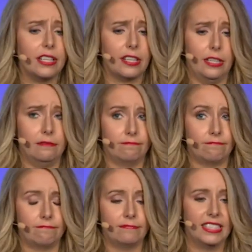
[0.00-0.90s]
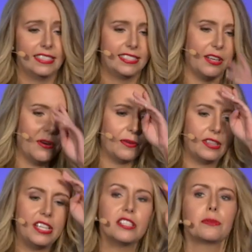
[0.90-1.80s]
it go? So
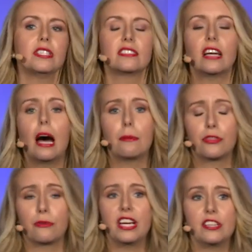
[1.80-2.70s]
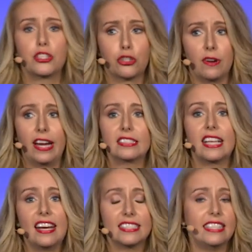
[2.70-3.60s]
these were the top three strengths
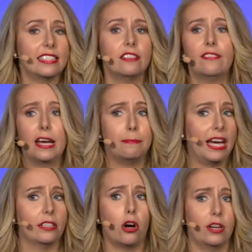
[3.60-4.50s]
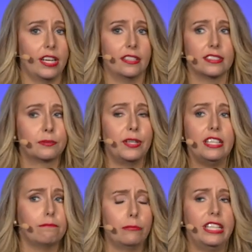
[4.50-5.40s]
as identified by the audience.
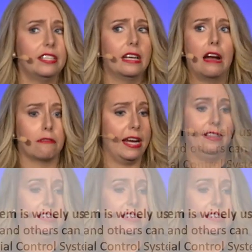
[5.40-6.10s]
We did not write